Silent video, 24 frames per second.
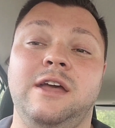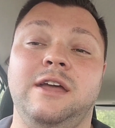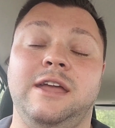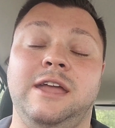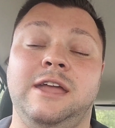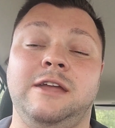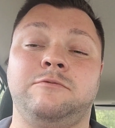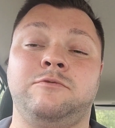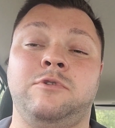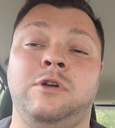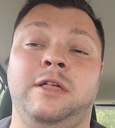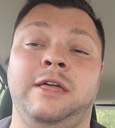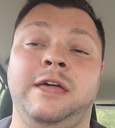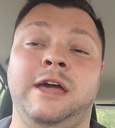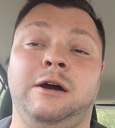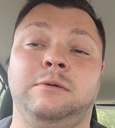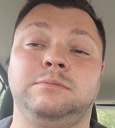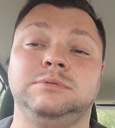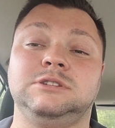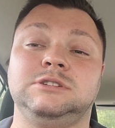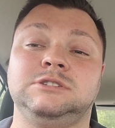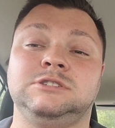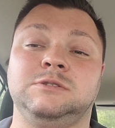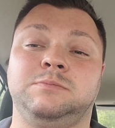he really
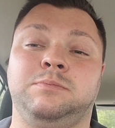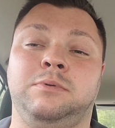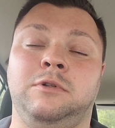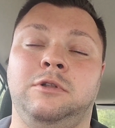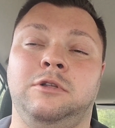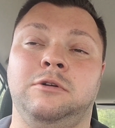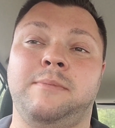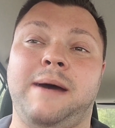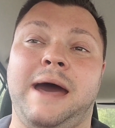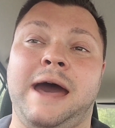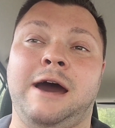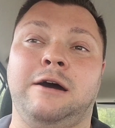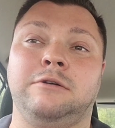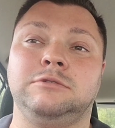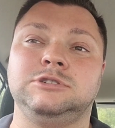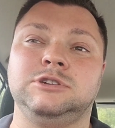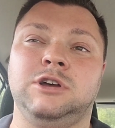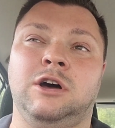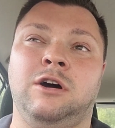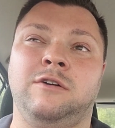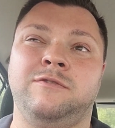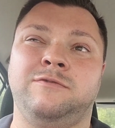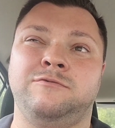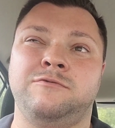helped to pull them out
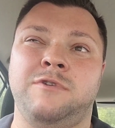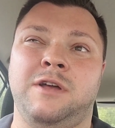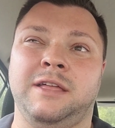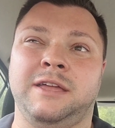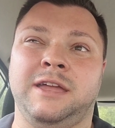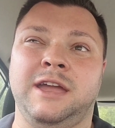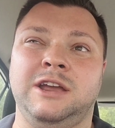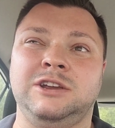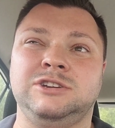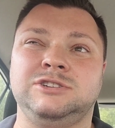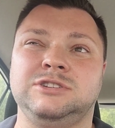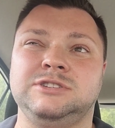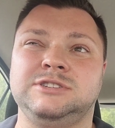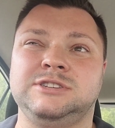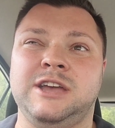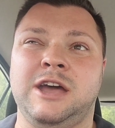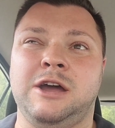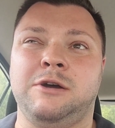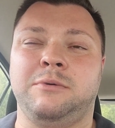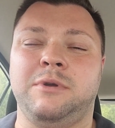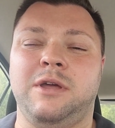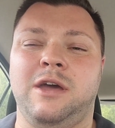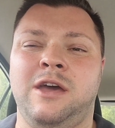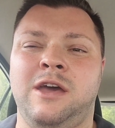of the relegation
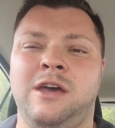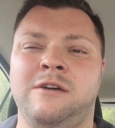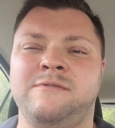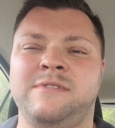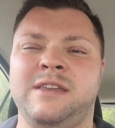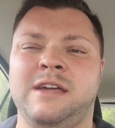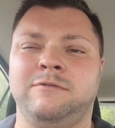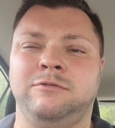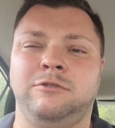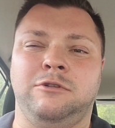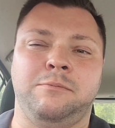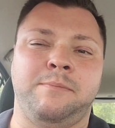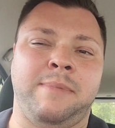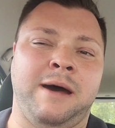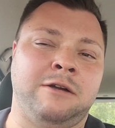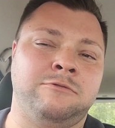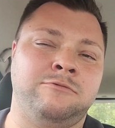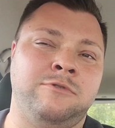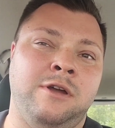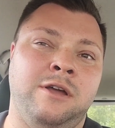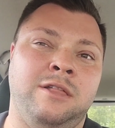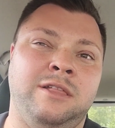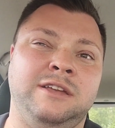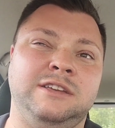zone, and never looked back,
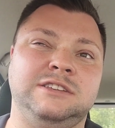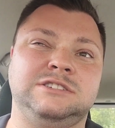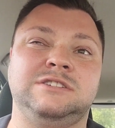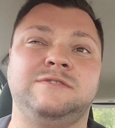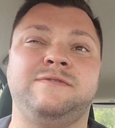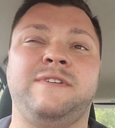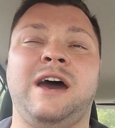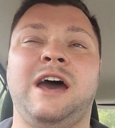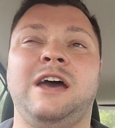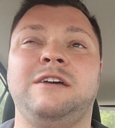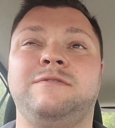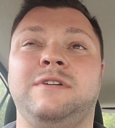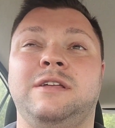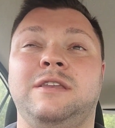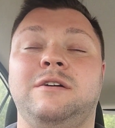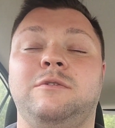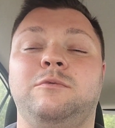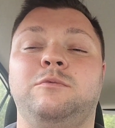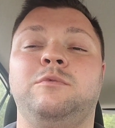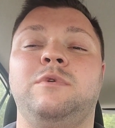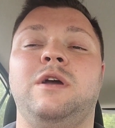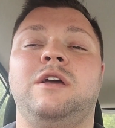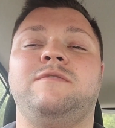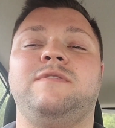really surviving
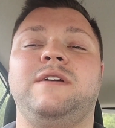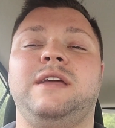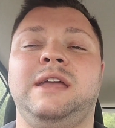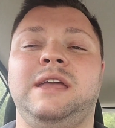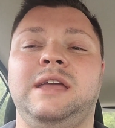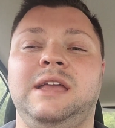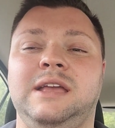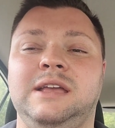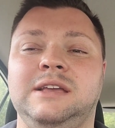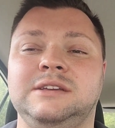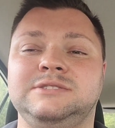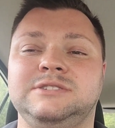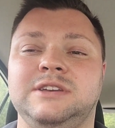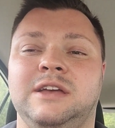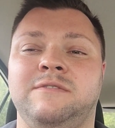with ease.